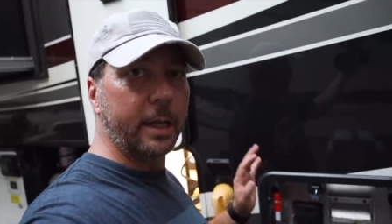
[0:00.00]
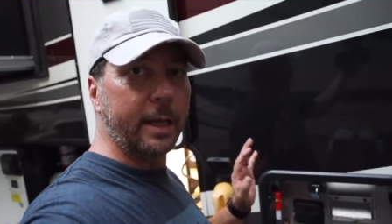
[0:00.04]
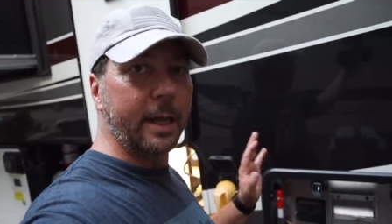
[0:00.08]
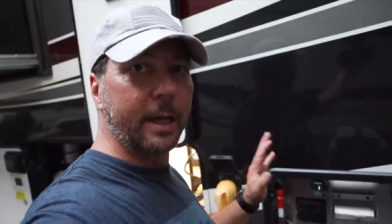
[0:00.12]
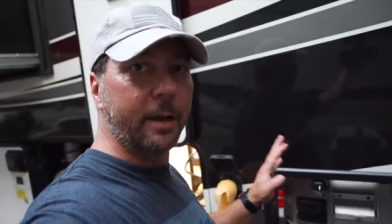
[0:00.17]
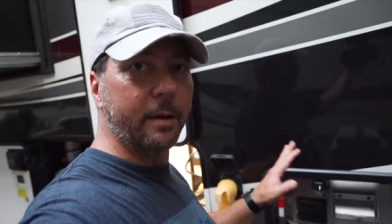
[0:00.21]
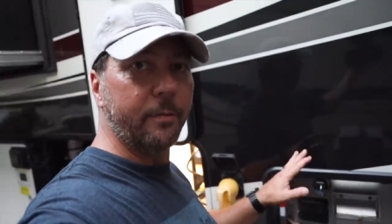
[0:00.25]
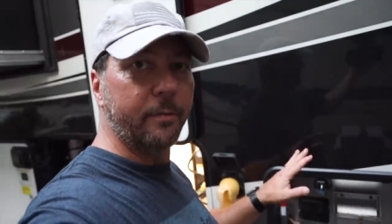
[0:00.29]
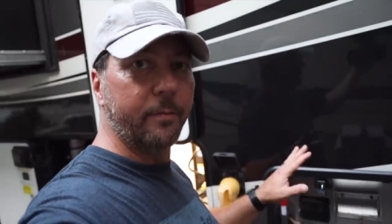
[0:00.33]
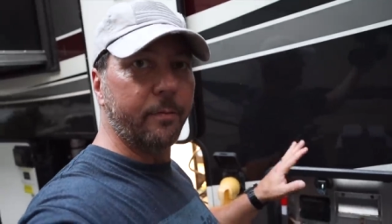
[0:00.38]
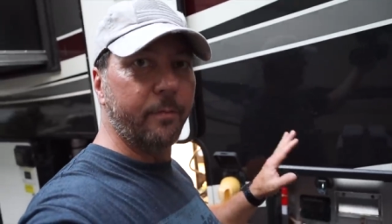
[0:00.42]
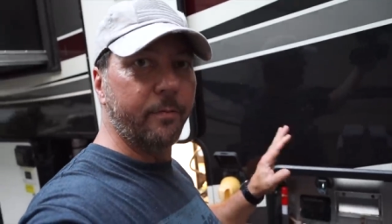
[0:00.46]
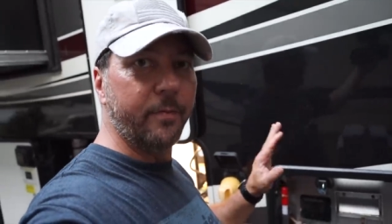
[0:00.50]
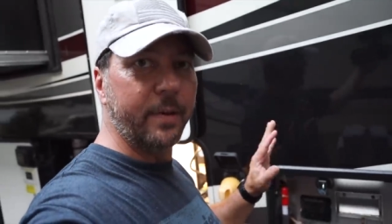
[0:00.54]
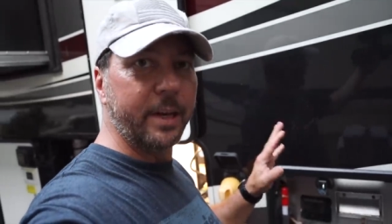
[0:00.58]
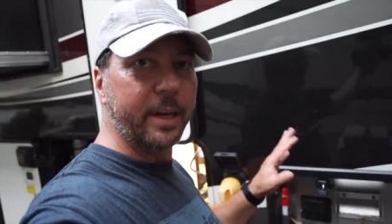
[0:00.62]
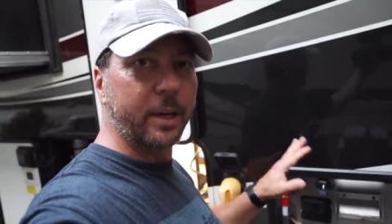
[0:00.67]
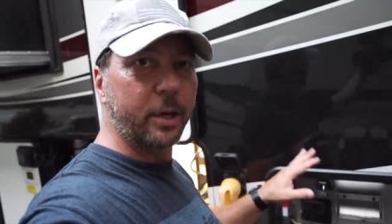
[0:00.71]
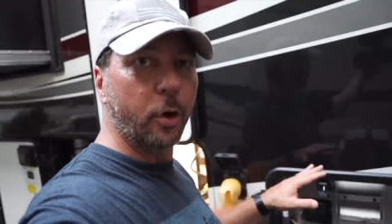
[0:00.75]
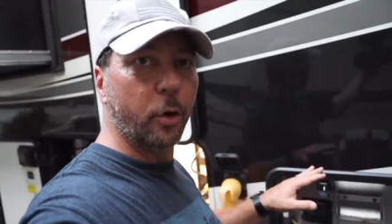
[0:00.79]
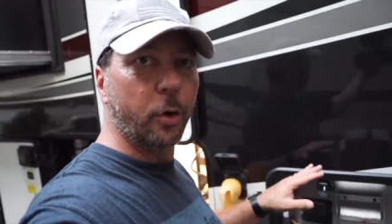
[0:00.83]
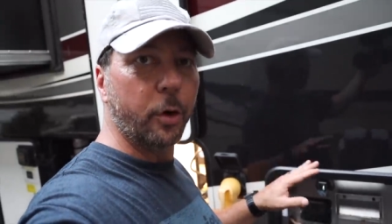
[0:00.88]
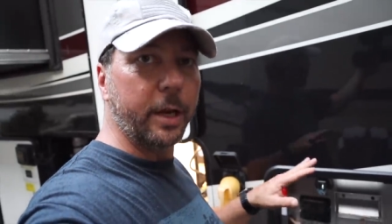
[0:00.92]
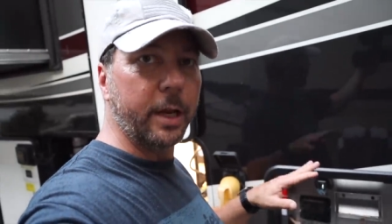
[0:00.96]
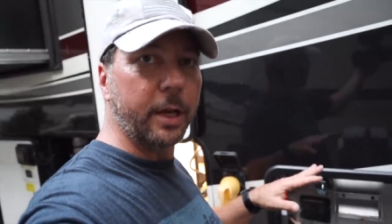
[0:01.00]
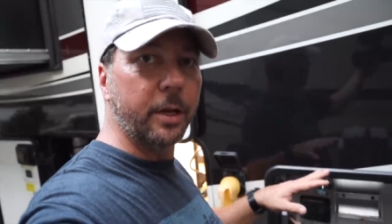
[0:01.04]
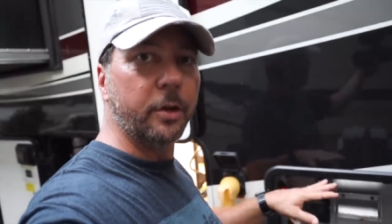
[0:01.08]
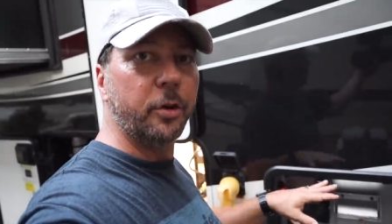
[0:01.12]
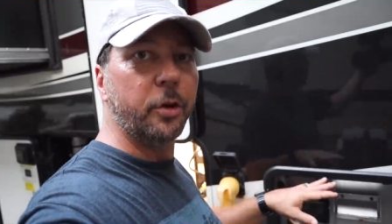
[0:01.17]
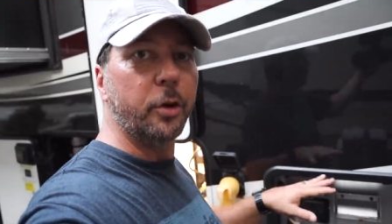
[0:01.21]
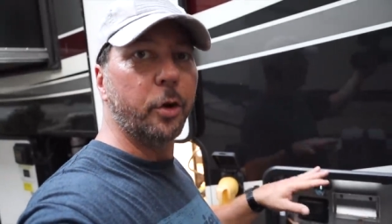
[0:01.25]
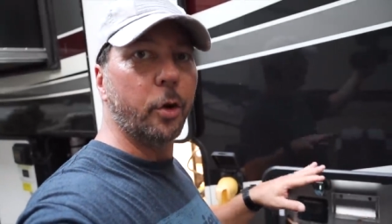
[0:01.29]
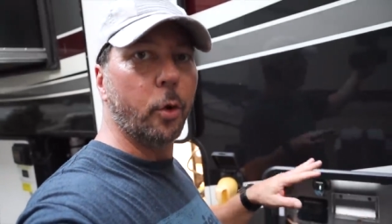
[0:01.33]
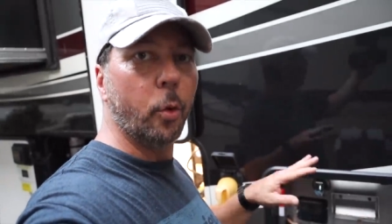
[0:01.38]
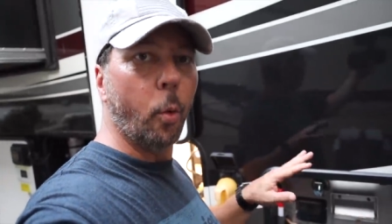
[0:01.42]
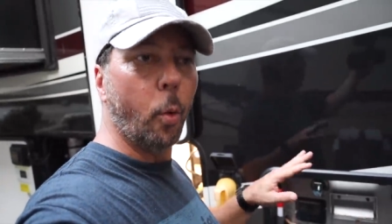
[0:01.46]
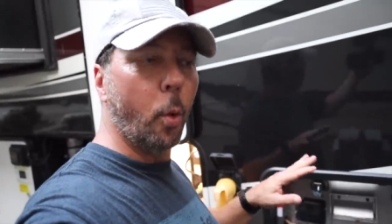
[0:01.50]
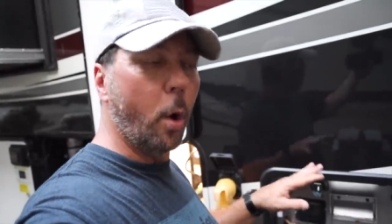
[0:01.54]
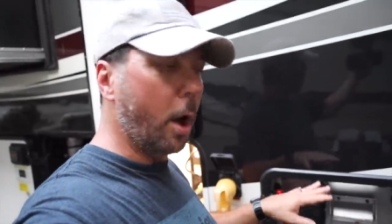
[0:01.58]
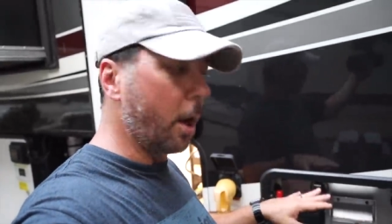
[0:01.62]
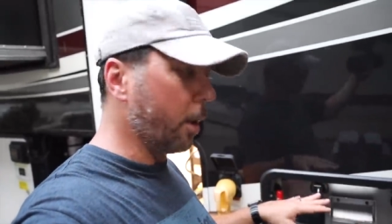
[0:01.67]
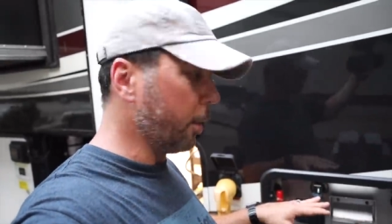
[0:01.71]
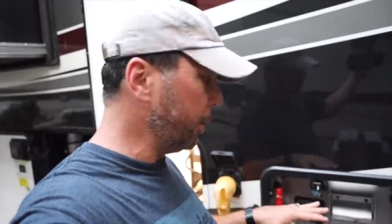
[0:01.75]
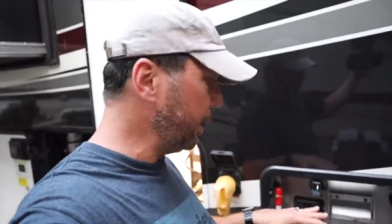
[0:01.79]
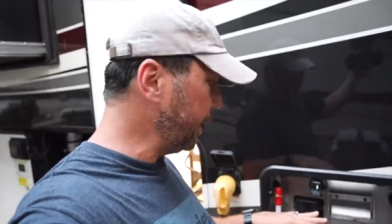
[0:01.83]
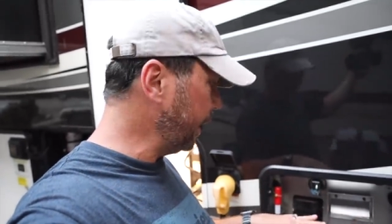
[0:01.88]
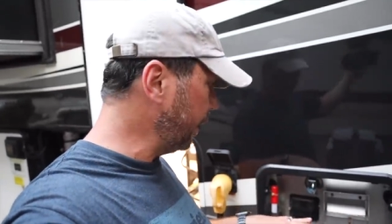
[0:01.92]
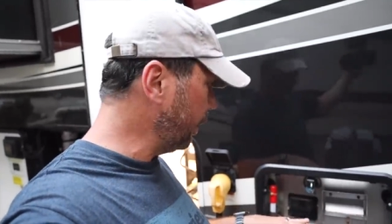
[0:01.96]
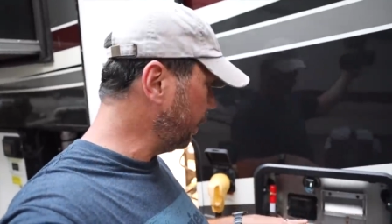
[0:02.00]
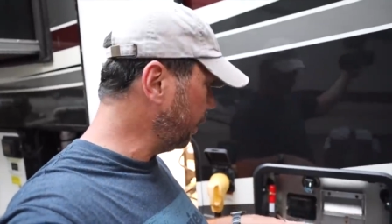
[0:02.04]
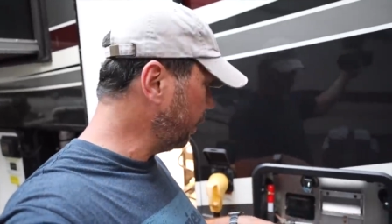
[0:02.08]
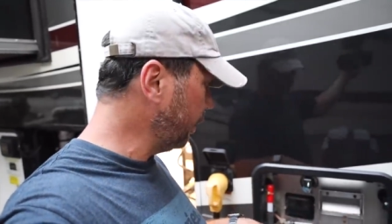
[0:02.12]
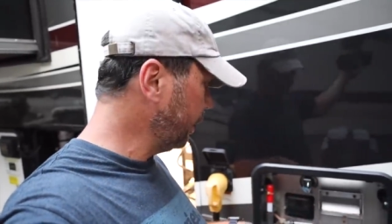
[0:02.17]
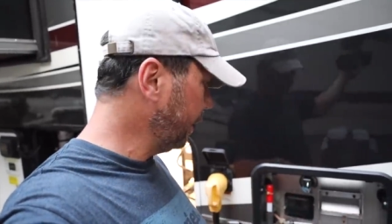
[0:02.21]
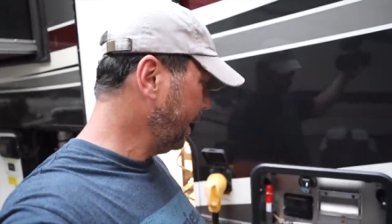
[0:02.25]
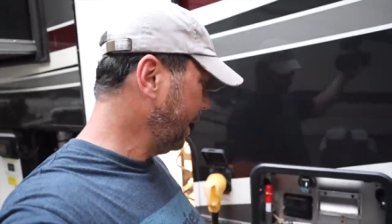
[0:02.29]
get vinegar into your water heater.